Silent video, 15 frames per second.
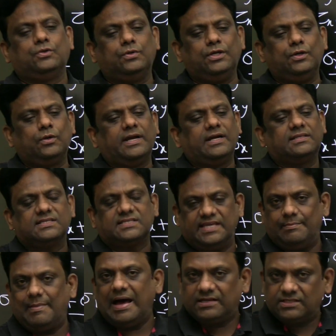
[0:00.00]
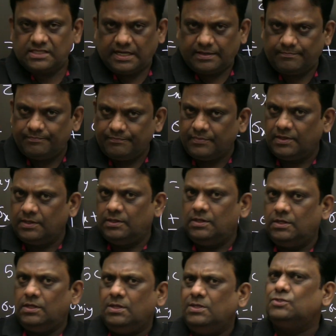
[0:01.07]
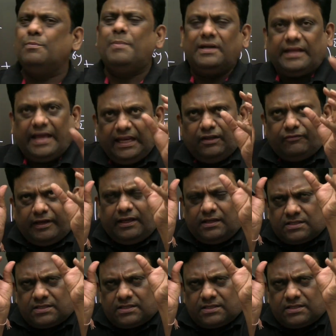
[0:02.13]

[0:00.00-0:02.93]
you'll get the same answer. So, but anyway,